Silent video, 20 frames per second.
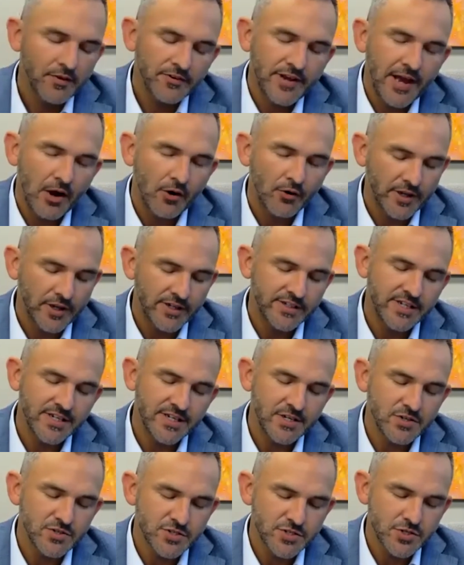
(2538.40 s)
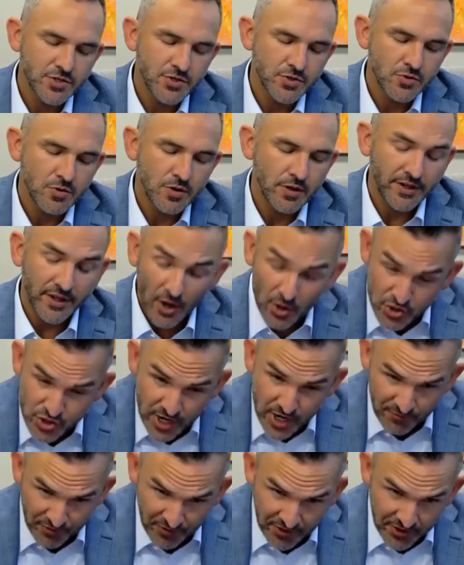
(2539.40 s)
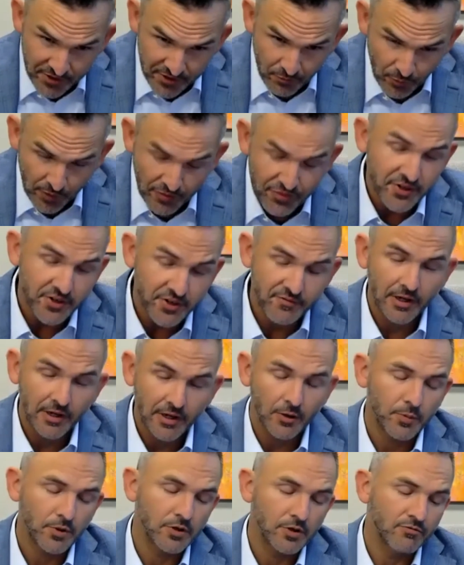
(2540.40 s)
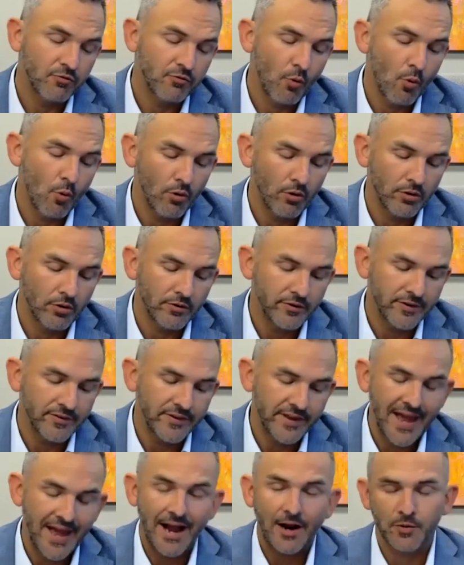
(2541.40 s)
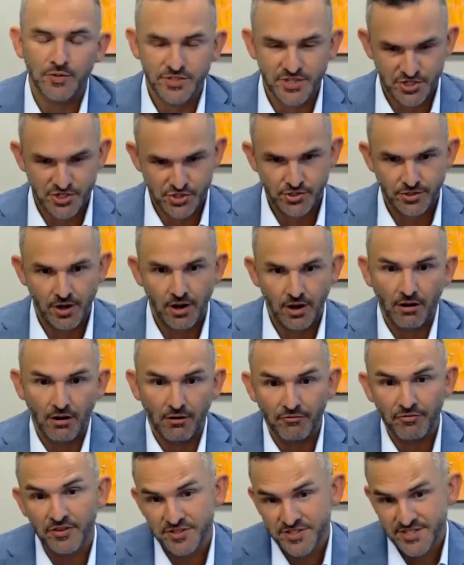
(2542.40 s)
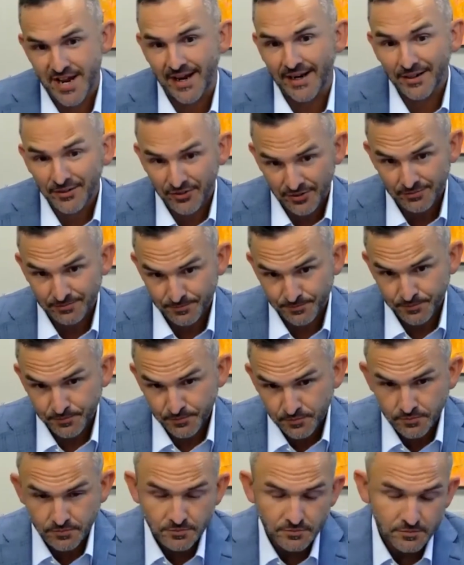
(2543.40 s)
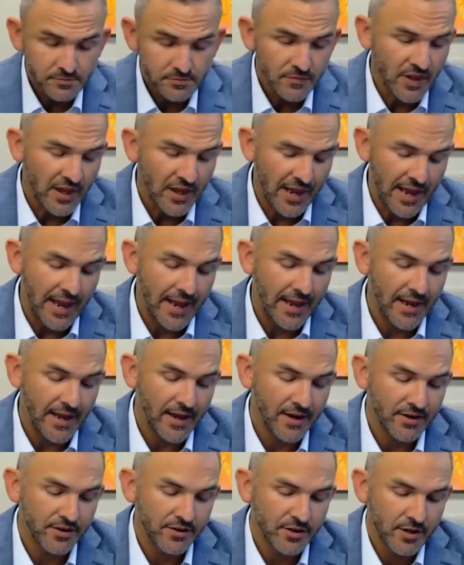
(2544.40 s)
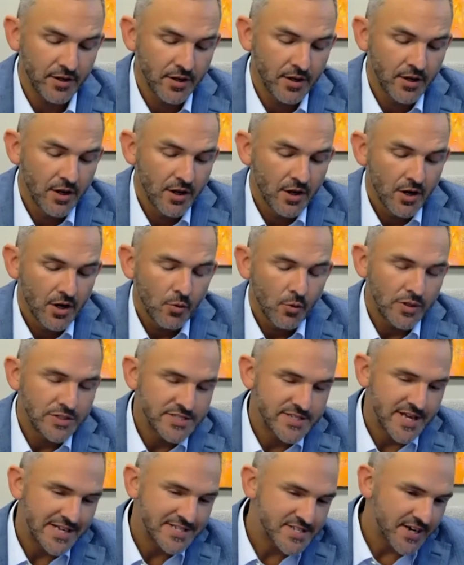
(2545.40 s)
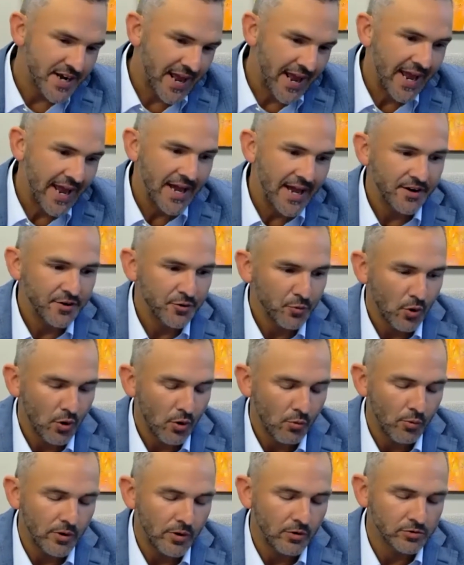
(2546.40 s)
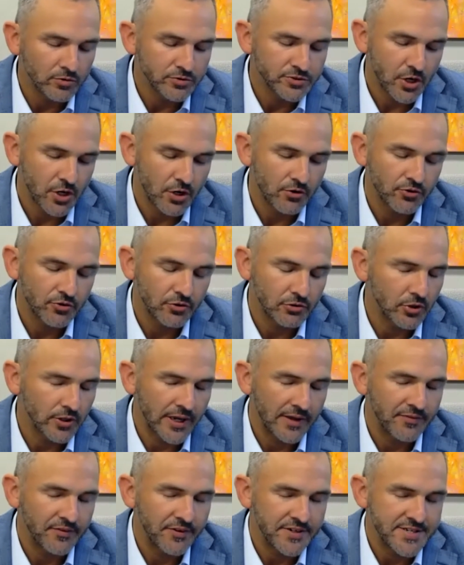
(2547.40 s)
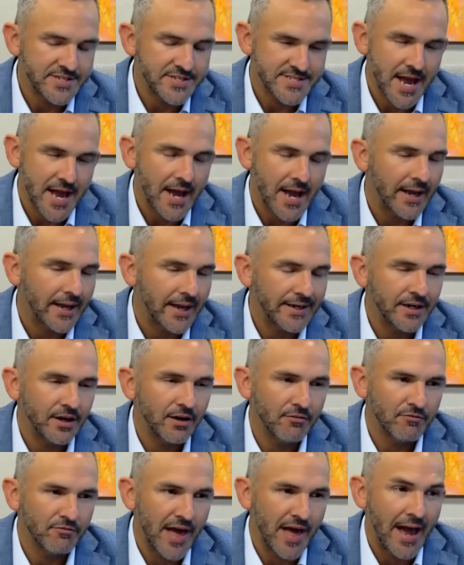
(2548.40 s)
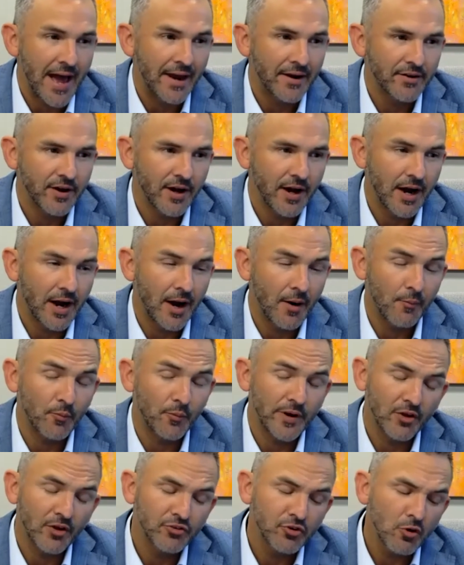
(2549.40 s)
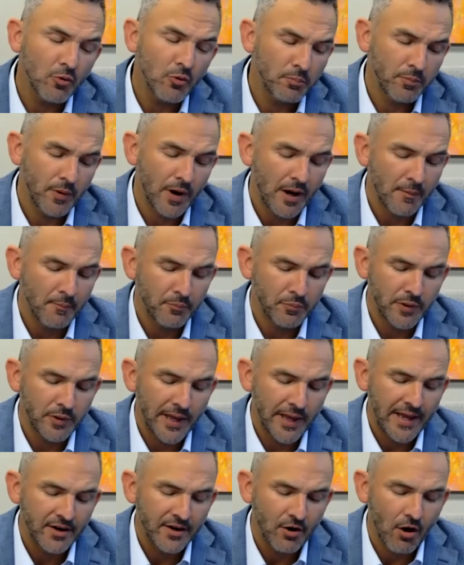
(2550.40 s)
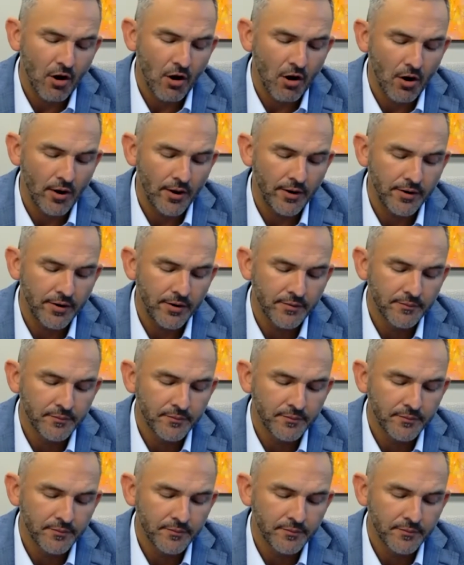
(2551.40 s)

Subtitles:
town continues to negotiate with the developer for the acquisition of the site. And once that's in hand, we'll start to look at the design of that. We also plan on,